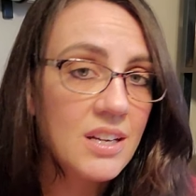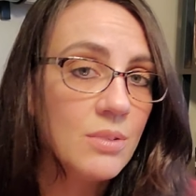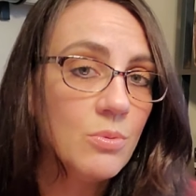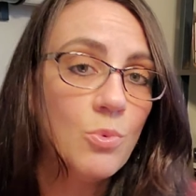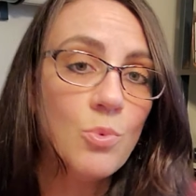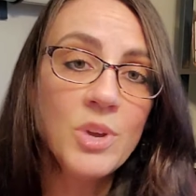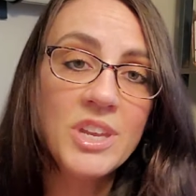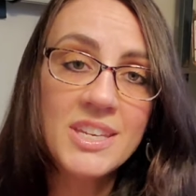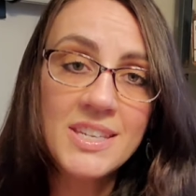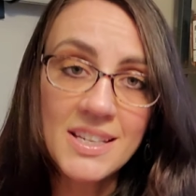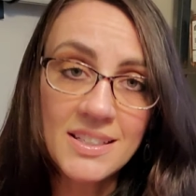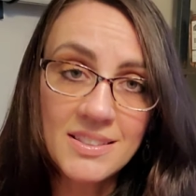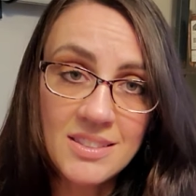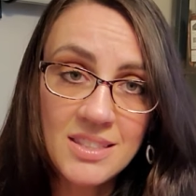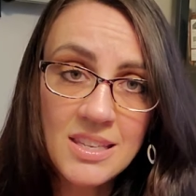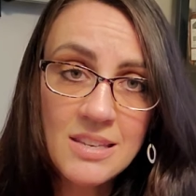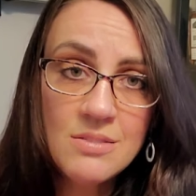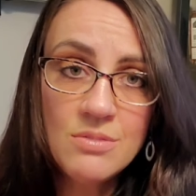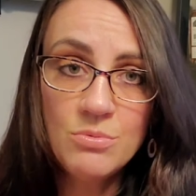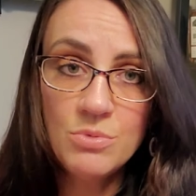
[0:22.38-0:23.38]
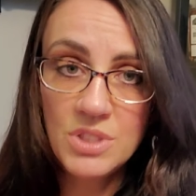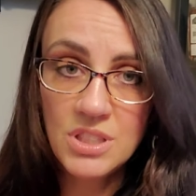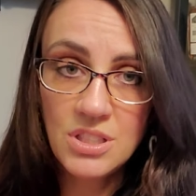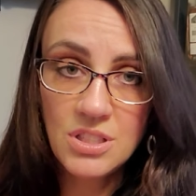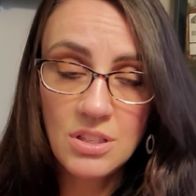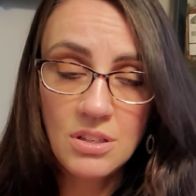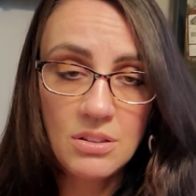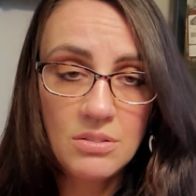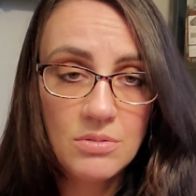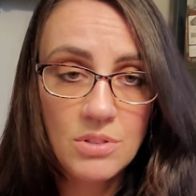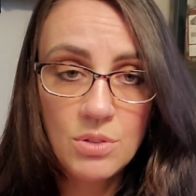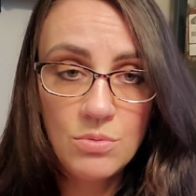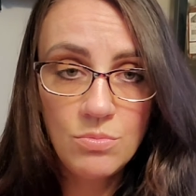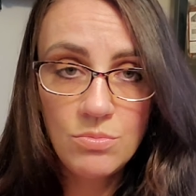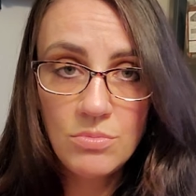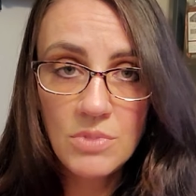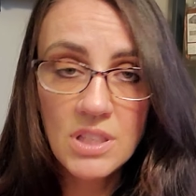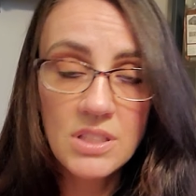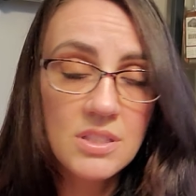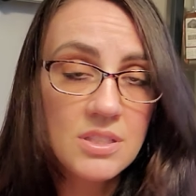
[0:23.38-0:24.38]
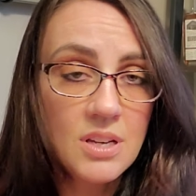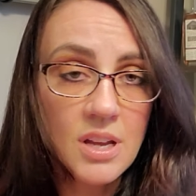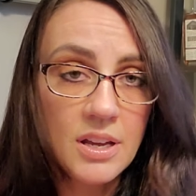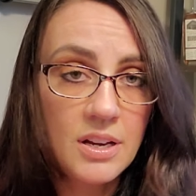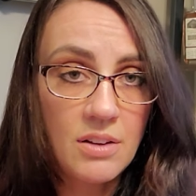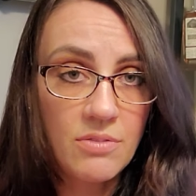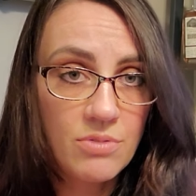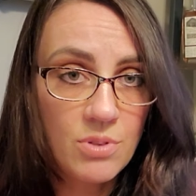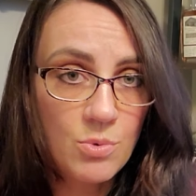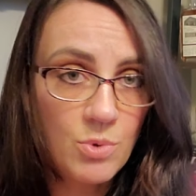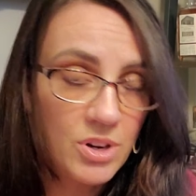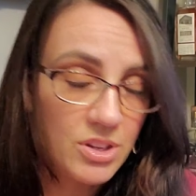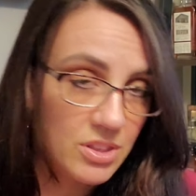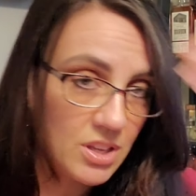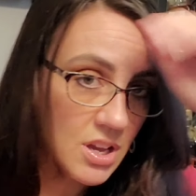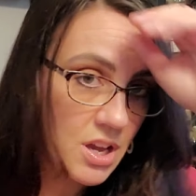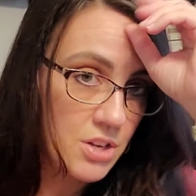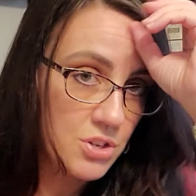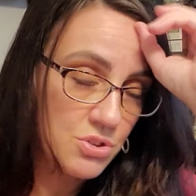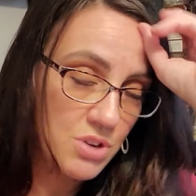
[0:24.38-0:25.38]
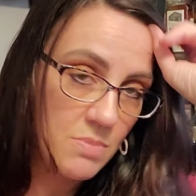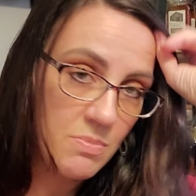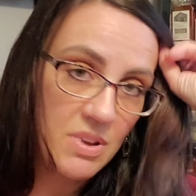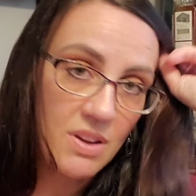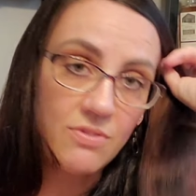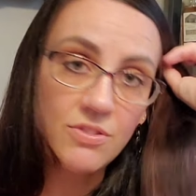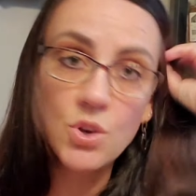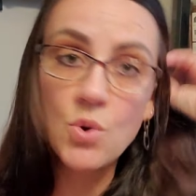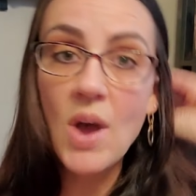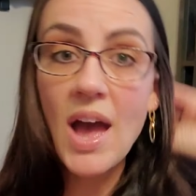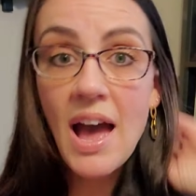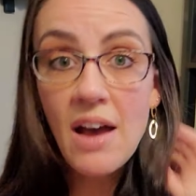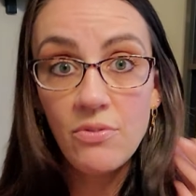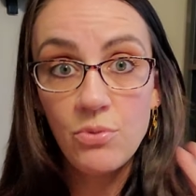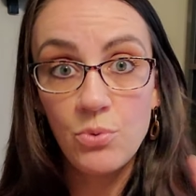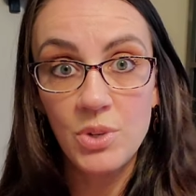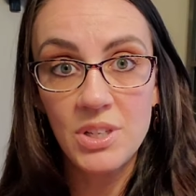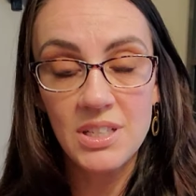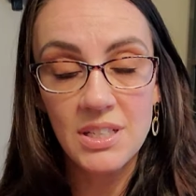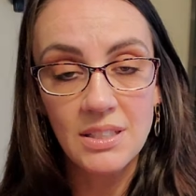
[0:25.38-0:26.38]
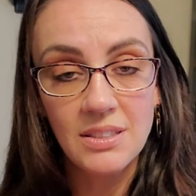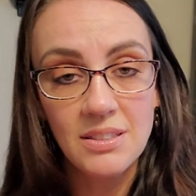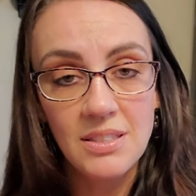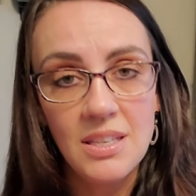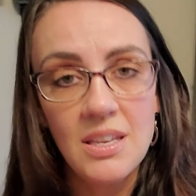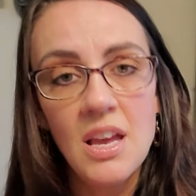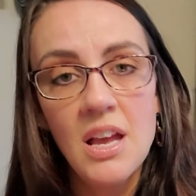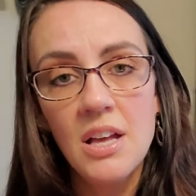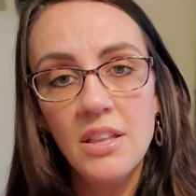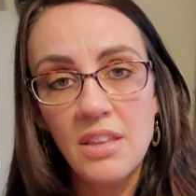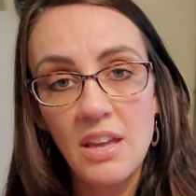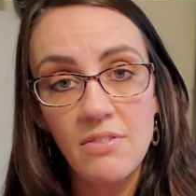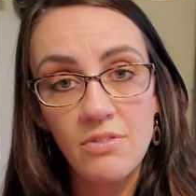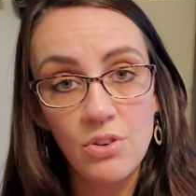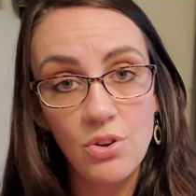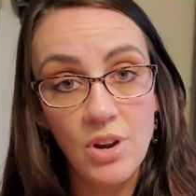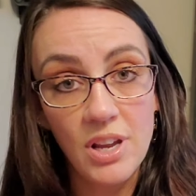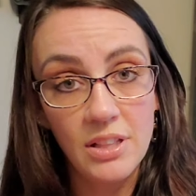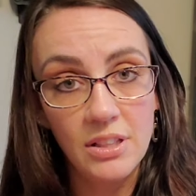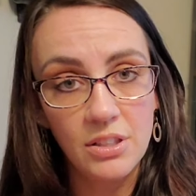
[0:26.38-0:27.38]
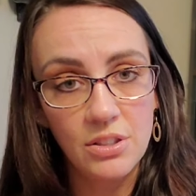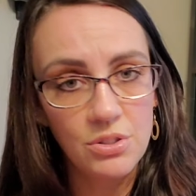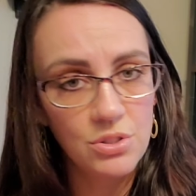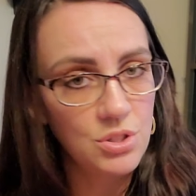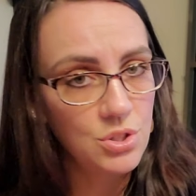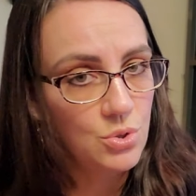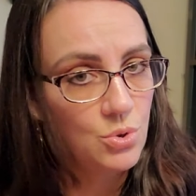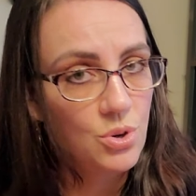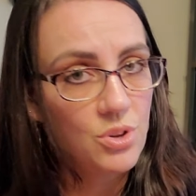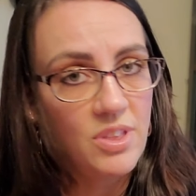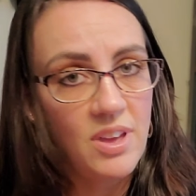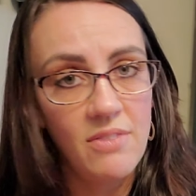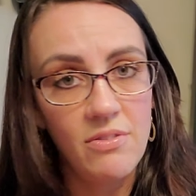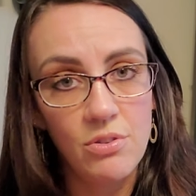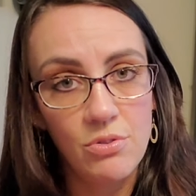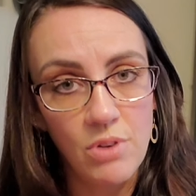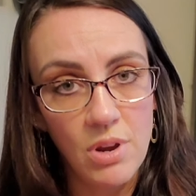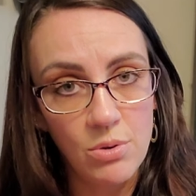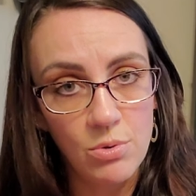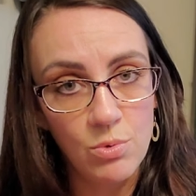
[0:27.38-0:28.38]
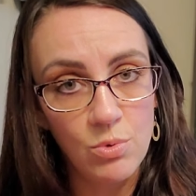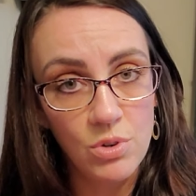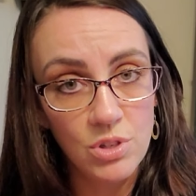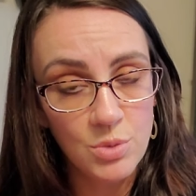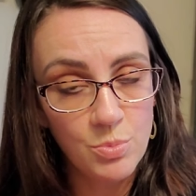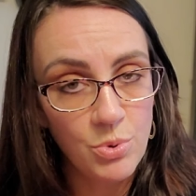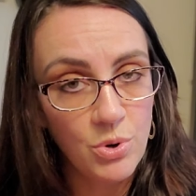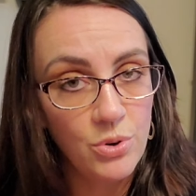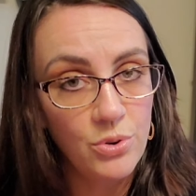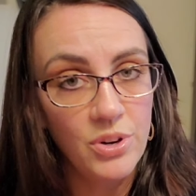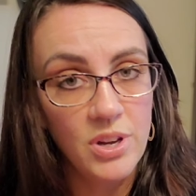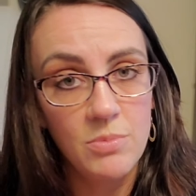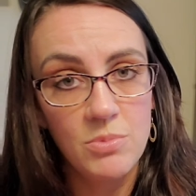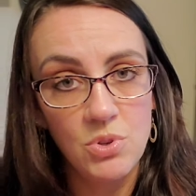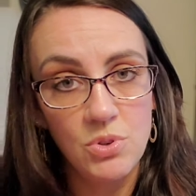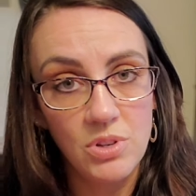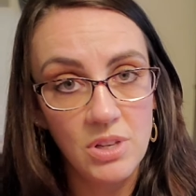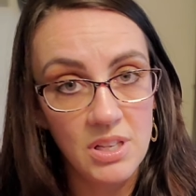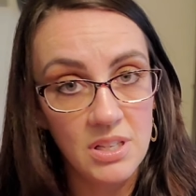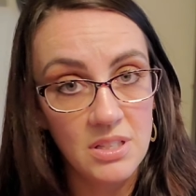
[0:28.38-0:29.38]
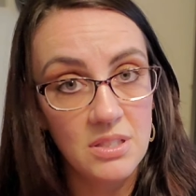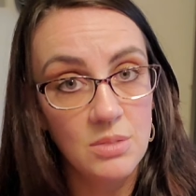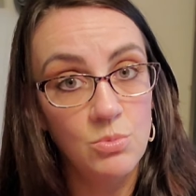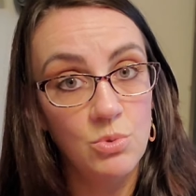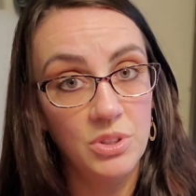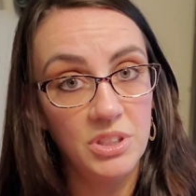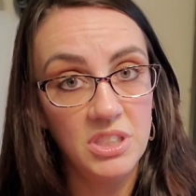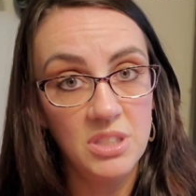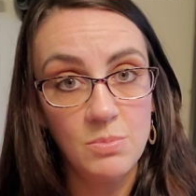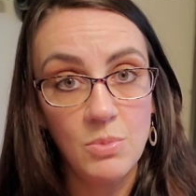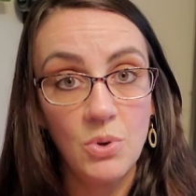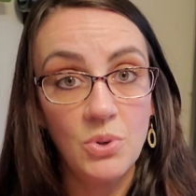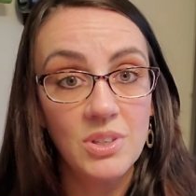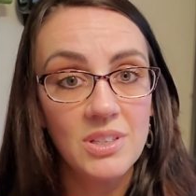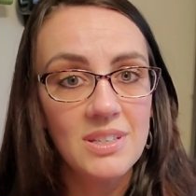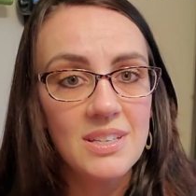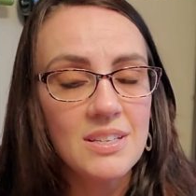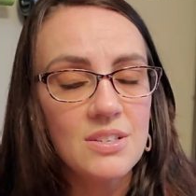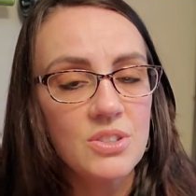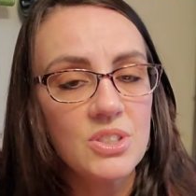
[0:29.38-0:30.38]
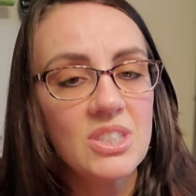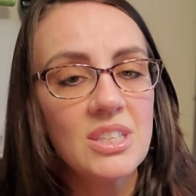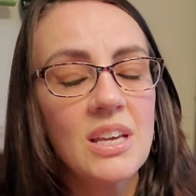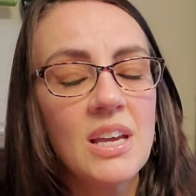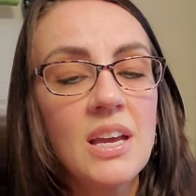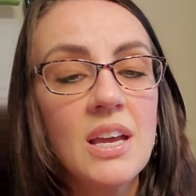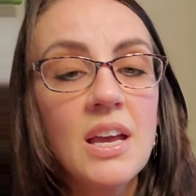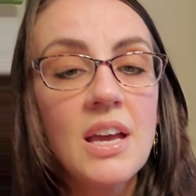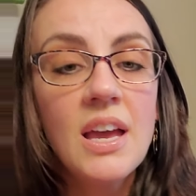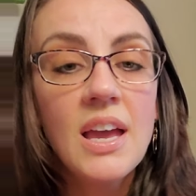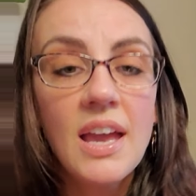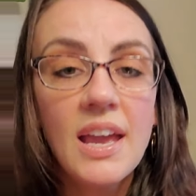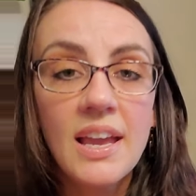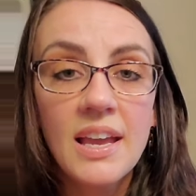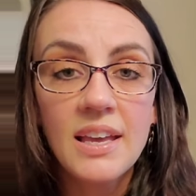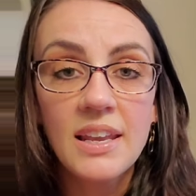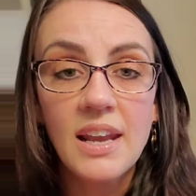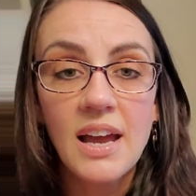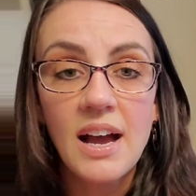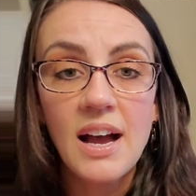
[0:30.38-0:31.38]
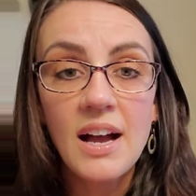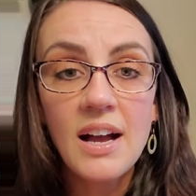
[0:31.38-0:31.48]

Winn Dixie, which it's not everywhere in the country, but if you have Winn Dixie, they have a great liquor store. They have a great rewards program. You can get some really smoking deals. And